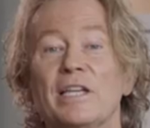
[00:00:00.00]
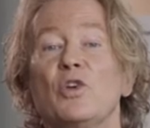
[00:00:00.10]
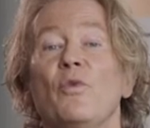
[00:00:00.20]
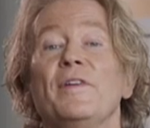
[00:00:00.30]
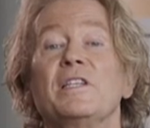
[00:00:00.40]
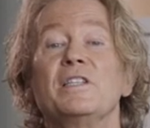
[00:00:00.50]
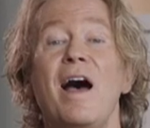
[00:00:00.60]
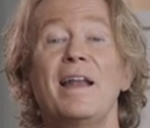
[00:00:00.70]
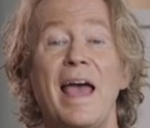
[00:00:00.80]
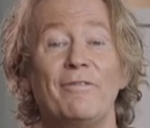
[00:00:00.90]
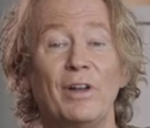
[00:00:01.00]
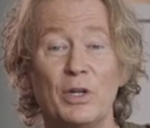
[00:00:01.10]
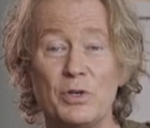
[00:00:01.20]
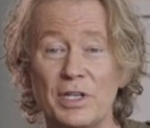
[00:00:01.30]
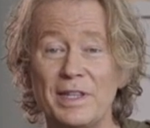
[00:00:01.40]
So if it's not
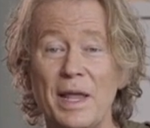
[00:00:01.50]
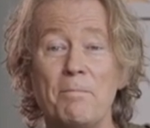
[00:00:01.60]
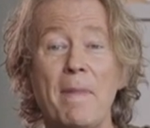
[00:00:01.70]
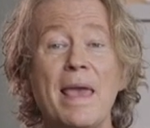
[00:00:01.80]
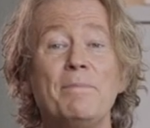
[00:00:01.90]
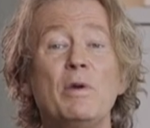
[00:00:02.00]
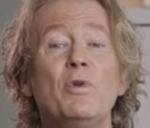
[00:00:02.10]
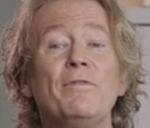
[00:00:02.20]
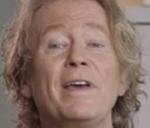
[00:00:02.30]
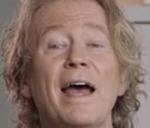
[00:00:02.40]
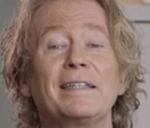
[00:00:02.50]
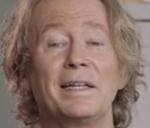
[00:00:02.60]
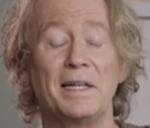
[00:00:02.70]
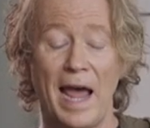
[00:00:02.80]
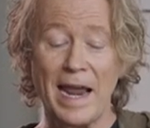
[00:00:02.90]
evolution, then maybe we've got to
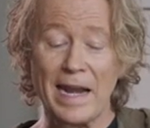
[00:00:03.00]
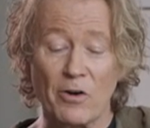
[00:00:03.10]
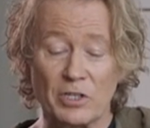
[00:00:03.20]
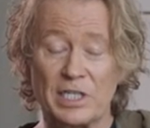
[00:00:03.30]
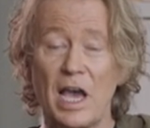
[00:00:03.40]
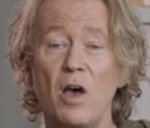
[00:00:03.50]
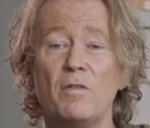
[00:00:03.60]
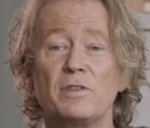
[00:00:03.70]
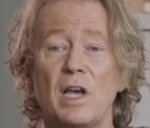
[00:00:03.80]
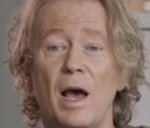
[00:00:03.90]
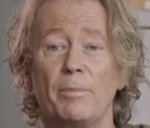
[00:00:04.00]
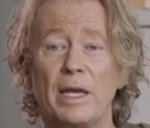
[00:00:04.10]
light ourselves up.